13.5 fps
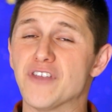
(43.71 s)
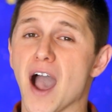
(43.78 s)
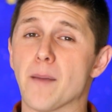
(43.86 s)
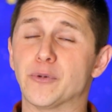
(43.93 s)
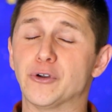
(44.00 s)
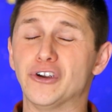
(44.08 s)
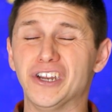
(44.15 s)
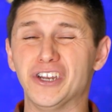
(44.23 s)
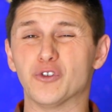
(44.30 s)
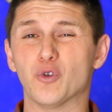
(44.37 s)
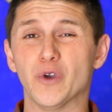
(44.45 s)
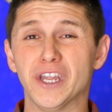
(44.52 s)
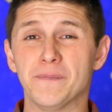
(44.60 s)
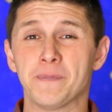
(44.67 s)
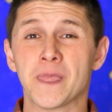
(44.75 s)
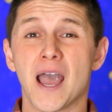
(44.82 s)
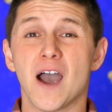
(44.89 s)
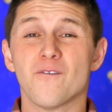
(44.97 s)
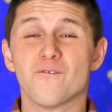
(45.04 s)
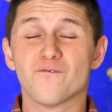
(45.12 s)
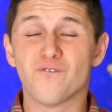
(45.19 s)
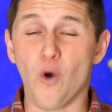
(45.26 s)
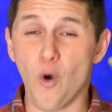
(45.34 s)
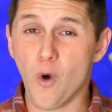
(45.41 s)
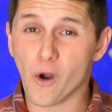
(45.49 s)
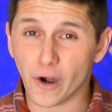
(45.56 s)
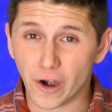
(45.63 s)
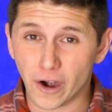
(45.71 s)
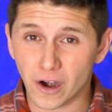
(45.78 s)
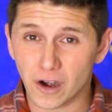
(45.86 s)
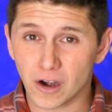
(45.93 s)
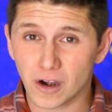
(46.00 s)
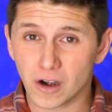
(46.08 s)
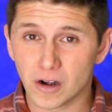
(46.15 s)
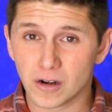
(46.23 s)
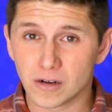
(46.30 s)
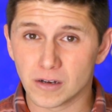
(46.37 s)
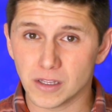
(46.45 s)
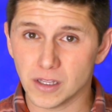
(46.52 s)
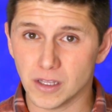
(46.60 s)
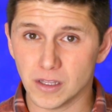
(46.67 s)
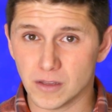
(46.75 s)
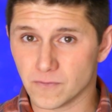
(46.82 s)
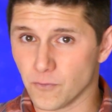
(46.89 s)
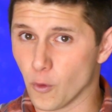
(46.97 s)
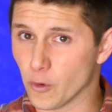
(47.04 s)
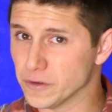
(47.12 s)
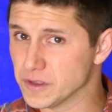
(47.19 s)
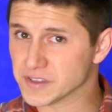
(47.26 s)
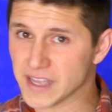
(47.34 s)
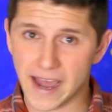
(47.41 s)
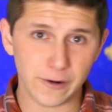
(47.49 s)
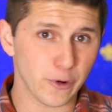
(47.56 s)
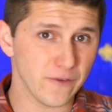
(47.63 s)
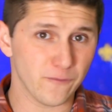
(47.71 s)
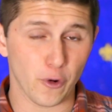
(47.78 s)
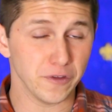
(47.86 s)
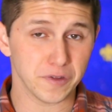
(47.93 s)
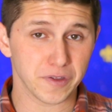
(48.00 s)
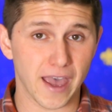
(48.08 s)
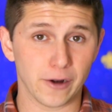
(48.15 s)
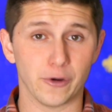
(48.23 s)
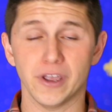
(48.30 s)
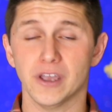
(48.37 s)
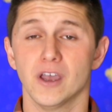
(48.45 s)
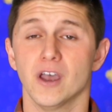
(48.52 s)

the opportunity to win four in this category and four in this category.